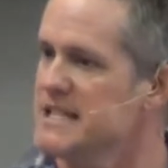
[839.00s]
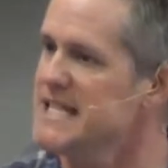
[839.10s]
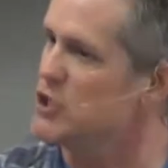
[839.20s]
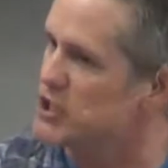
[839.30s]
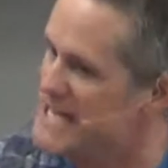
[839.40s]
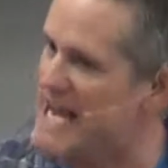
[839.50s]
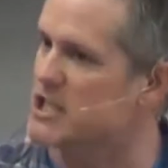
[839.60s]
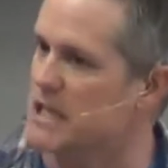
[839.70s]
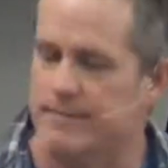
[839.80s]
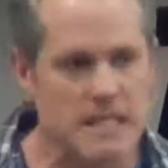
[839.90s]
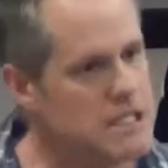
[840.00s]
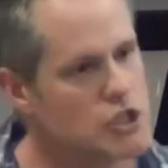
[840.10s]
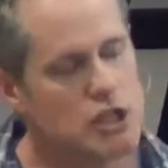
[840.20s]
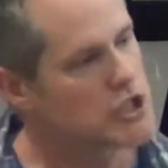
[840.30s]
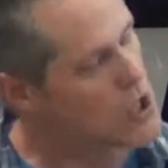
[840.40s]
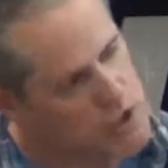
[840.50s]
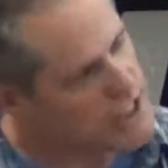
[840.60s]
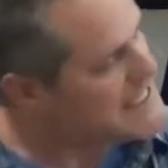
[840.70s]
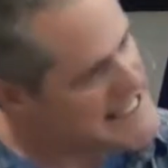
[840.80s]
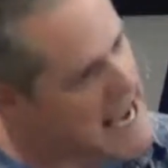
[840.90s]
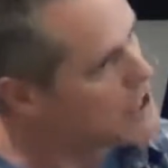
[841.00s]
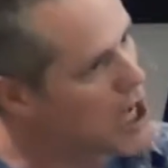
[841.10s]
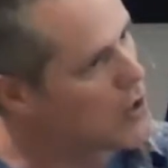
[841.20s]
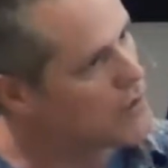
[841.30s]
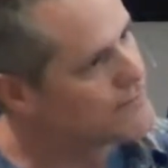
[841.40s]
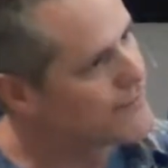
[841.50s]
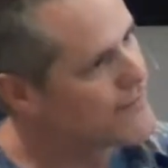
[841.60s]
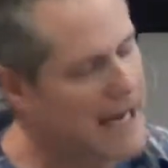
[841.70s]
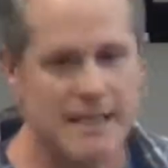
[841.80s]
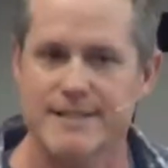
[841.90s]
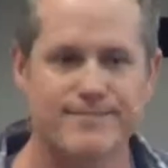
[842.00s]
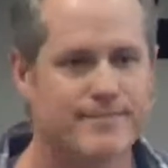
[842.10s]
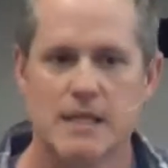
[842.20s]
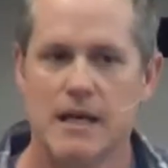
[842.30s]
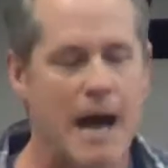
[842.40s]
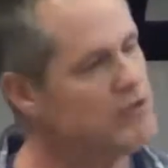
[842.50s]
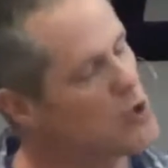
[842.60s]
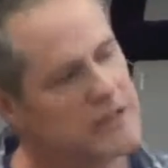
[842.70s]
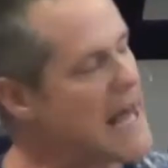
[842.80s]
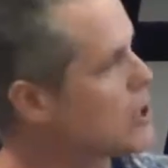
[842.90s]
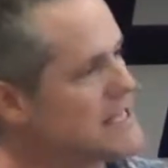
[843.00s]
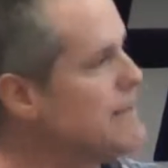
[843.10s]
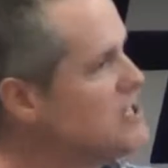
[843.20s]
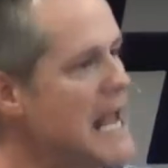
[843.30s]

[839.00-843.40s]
You look nice on it, you just look so good in yellow. I'm so glad our team's